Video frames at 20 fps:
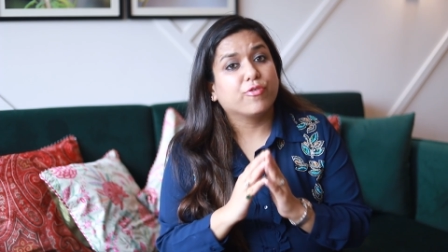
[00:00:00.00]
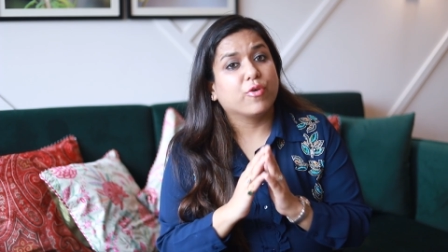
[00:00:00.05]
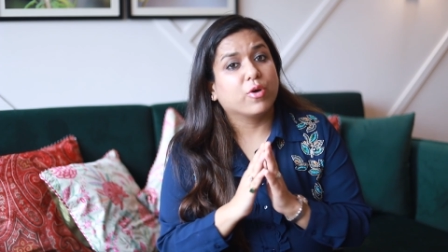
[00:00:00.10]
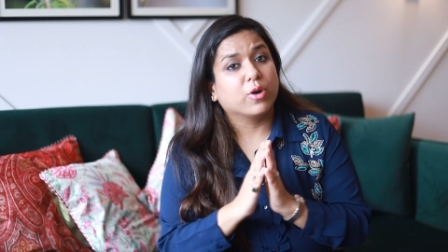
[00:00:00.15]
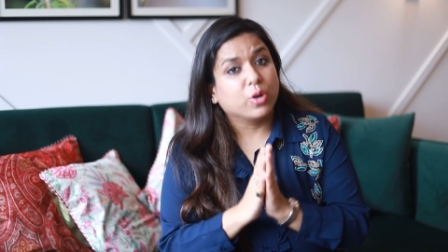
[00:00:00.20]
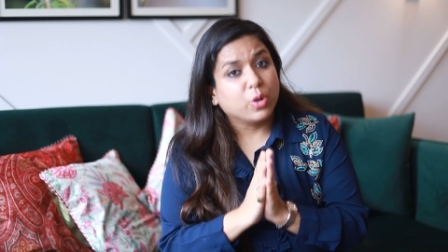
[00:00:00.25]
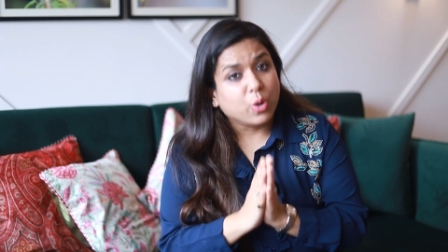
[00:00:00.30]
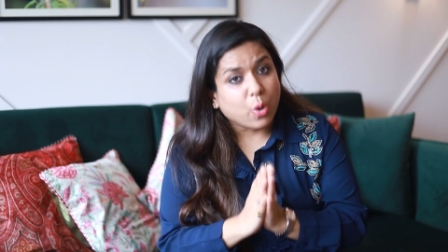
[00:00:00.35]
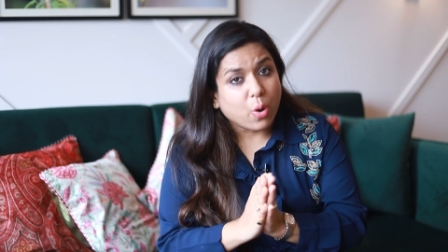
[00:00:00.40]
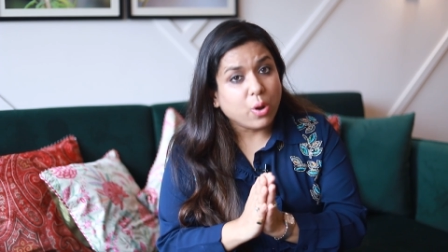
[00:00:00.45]

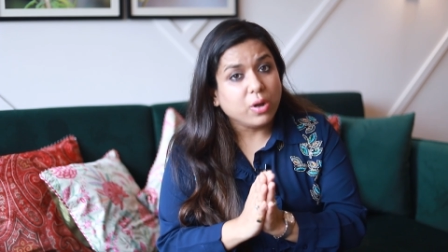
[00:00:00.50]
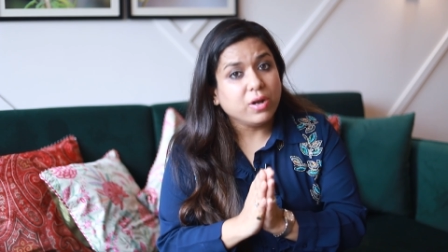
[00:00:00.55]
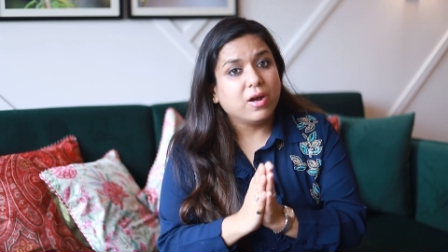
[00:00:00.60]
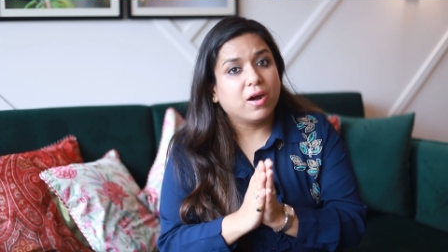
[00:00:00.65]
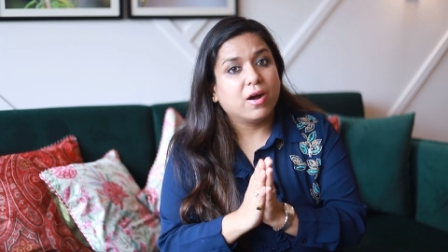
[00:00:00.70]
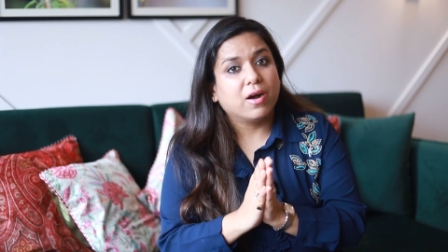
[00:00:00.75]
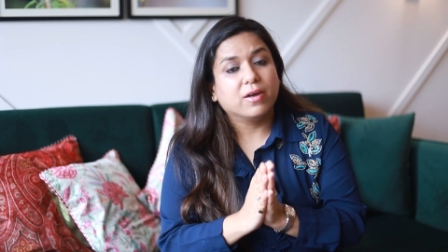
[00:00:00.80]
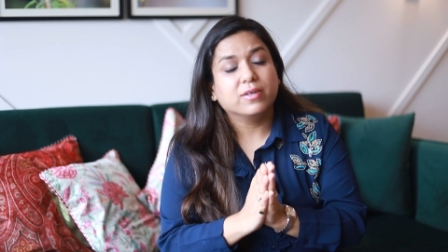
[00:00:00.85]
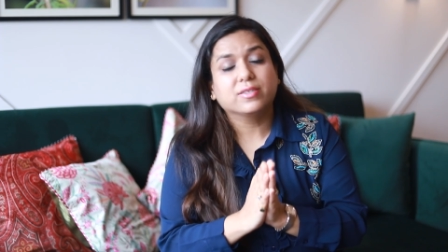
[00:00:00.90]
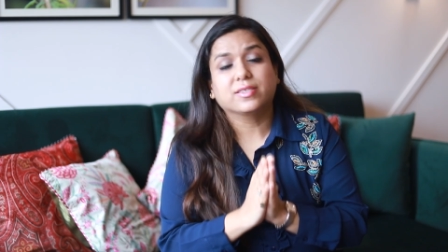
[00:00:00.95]
for long
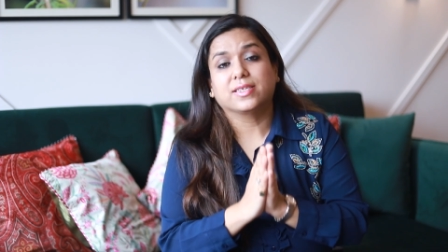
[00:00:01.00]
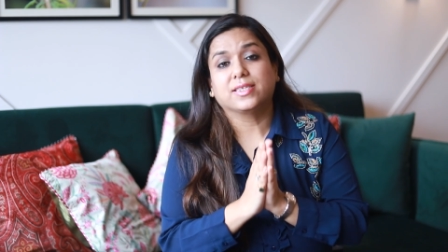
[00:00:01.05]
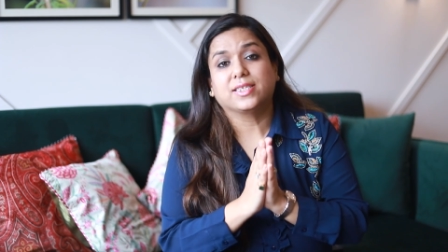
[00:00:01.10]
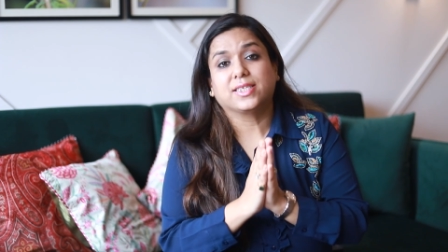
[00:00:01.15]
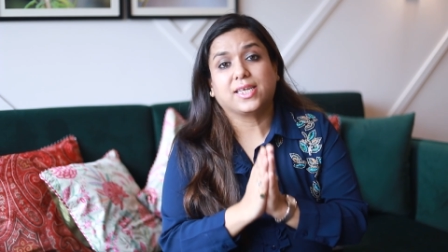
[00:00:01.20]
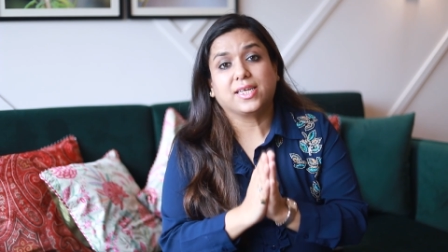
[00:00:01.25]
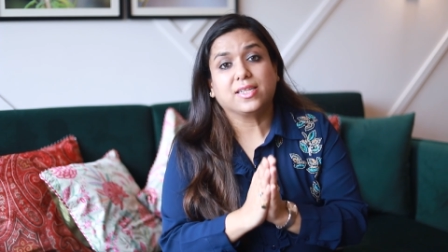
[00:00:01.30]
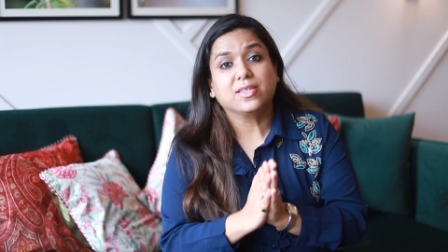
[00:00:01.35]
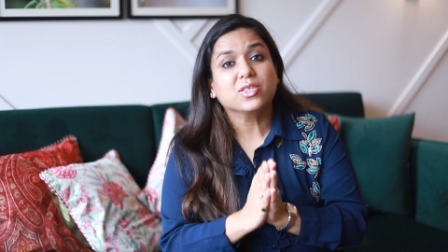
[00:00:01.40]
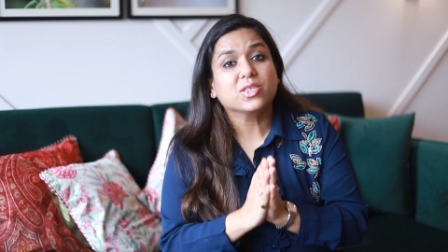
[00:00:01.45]
hours and
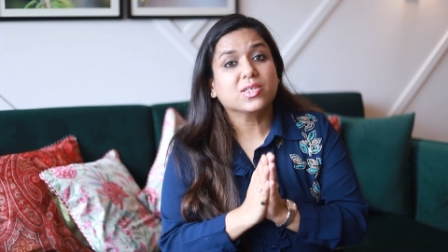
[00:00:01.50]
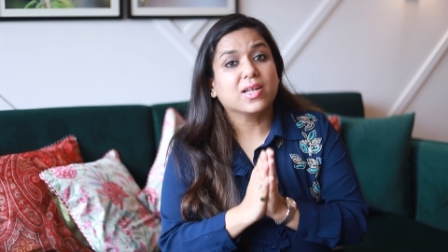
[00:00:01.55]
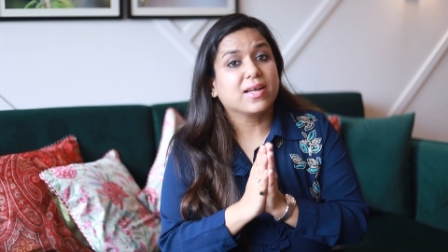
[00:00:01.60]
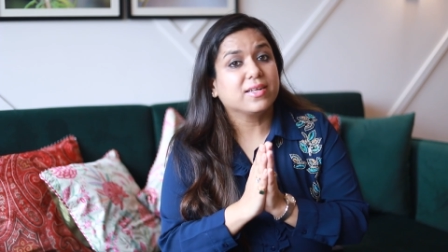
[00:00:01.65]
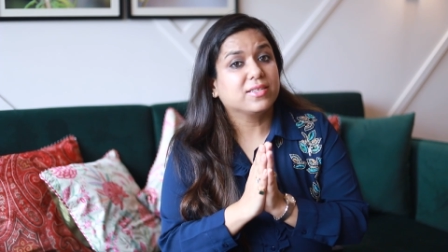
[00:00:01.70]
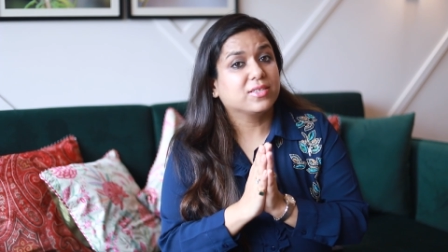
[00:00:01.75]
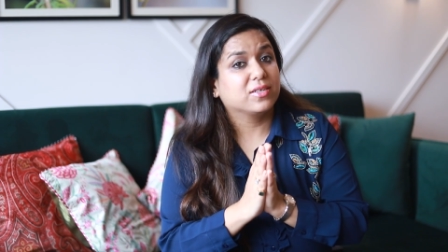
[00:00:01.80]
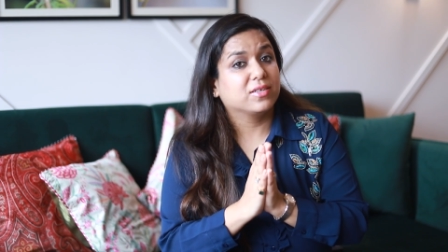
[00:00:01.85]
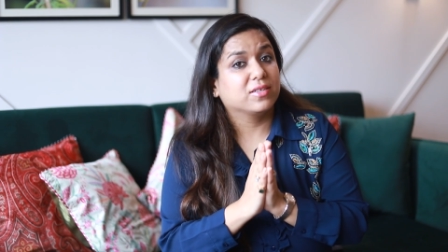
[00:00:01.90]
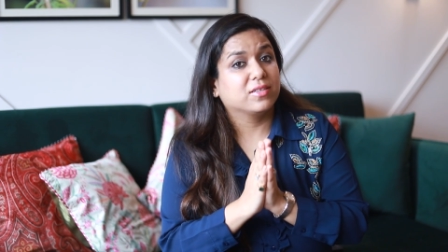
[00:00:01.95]
see the
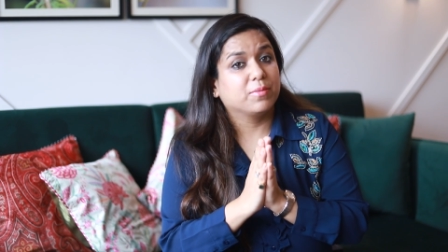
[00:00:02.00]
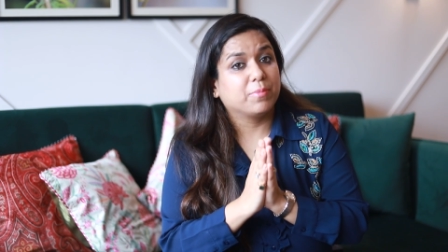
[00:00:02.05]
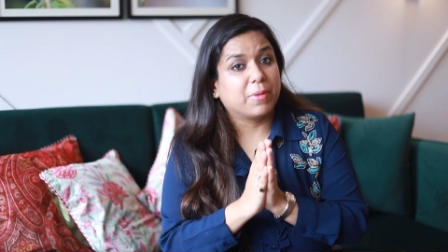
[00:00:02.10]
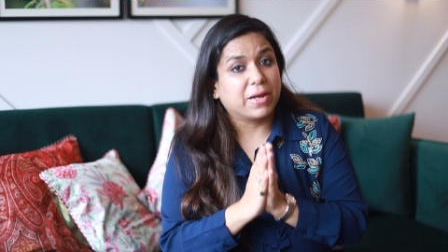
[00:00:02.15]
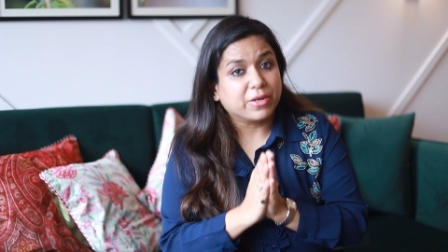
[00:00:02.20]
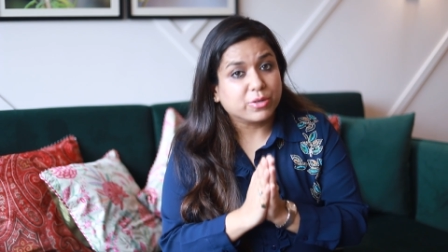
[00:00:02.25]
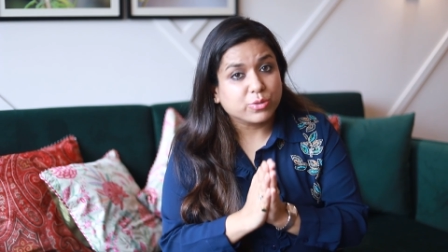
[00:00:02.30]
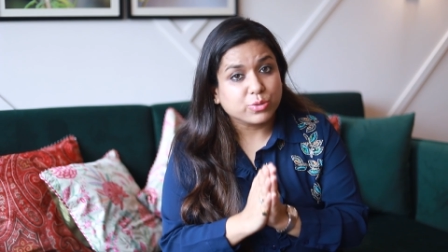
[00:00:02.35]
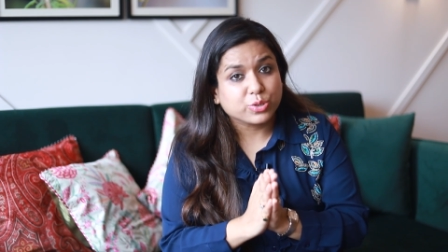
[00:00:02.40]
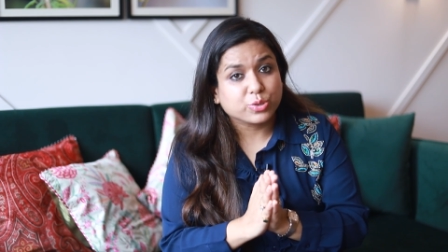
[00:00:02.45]
slides under the
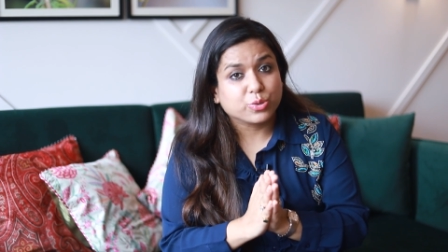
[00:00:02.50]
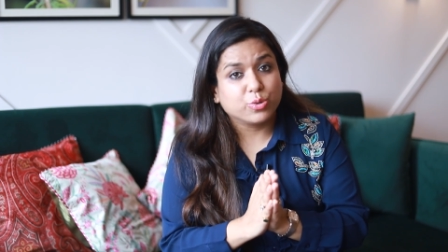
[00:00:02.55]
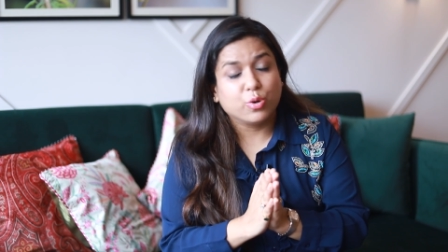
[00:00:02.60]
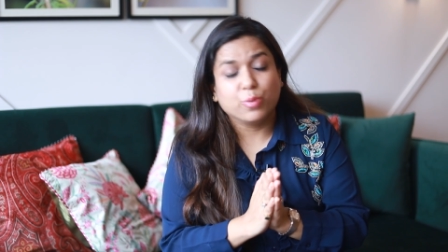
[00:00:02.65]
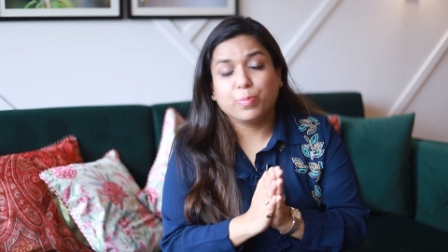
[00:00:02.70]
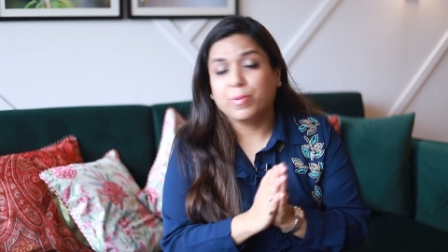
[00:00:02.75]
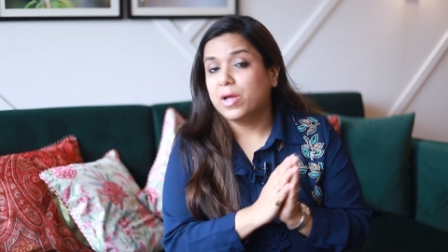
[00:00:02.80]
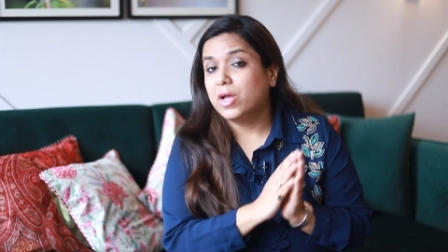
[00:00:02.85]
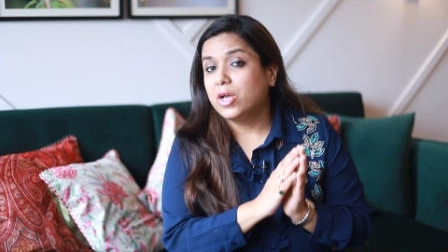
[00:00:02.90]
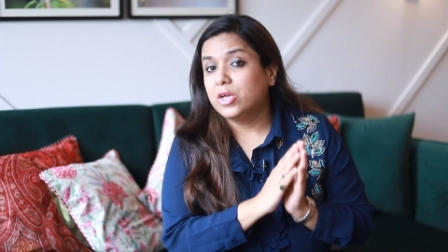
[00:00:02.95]

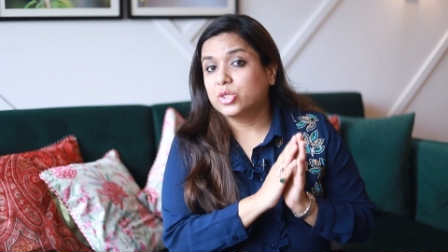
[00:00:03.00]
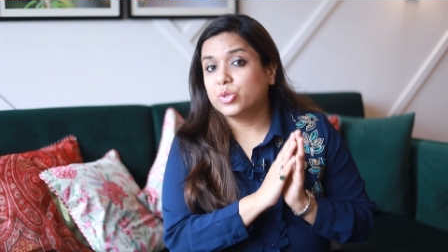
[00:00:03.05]
microscope.